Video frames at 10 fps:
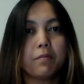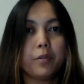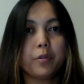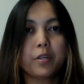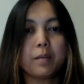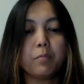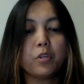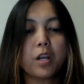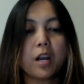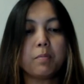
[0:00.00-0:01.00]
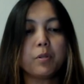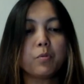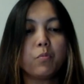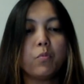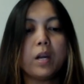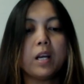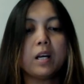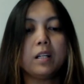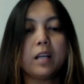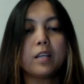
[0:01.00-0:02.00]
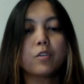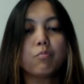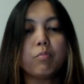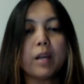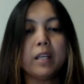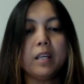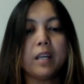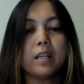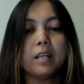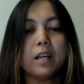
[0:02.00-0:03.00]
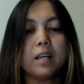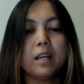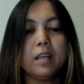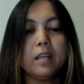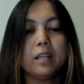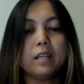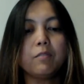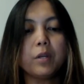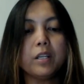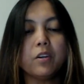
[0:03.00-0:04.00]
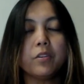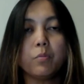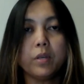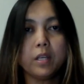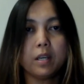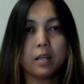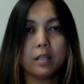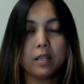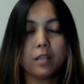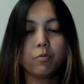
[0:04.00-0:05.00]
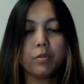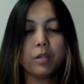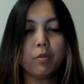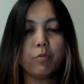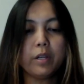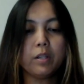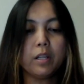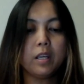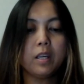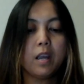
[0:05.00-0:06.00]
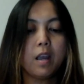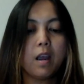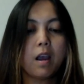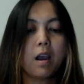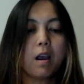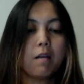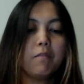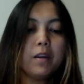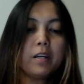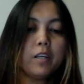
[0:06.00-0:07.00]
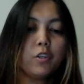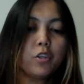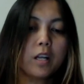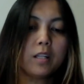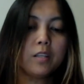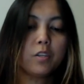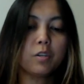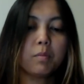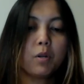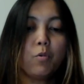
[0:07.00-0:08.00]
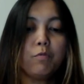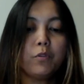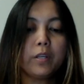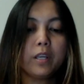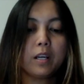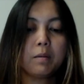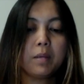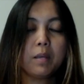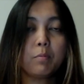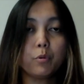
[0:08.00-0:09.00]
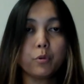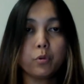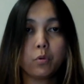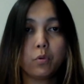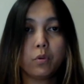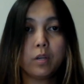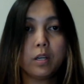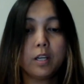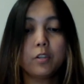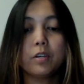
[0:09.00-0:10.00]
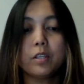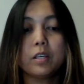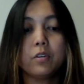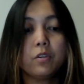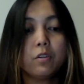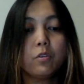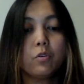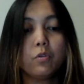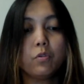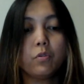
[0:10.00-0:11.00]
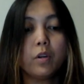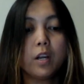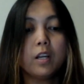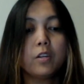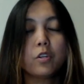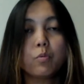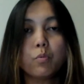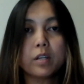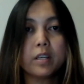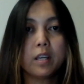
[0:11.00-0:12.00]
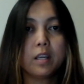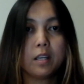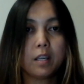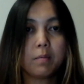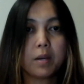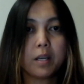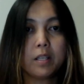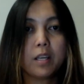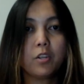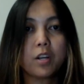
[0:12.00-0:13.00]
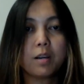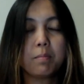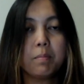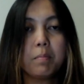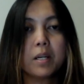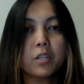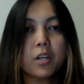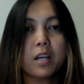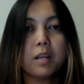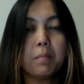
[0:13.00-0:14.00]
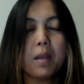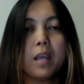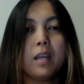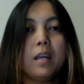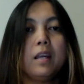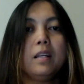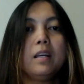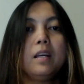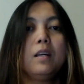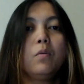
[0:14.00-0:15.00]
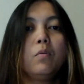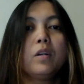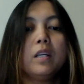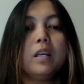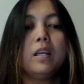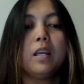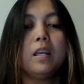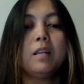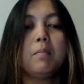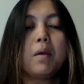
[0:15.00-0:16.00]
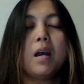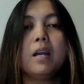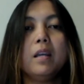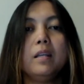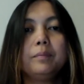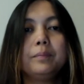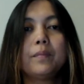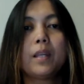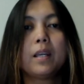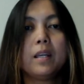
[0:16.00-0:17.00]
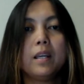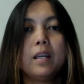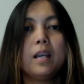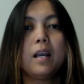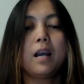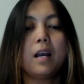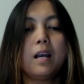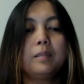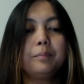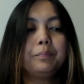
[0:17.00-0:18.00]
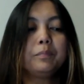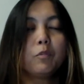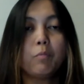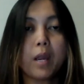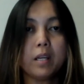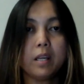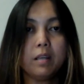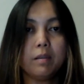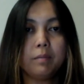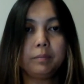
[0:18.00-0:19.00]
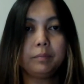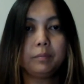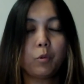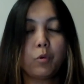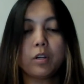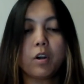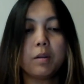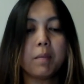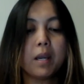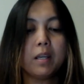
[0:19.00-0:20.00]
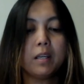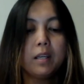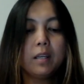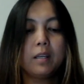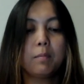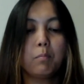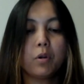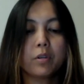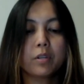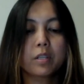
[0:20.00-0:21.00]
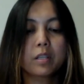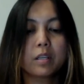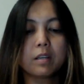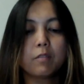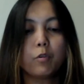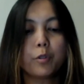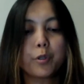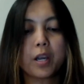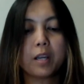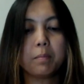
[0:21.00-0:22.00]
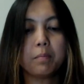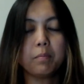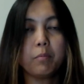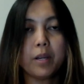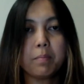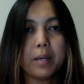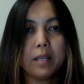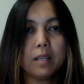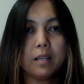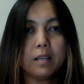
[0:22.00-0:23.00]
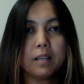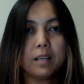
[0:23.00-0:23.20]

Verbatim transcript: full-time job as well as writing at night and writing on the weekends. It's really, really uh, very challenging, but hopefully I'll be able to transition to just working in my day job part-time and working in my um, writing or on my books full-time. Right, Bacon?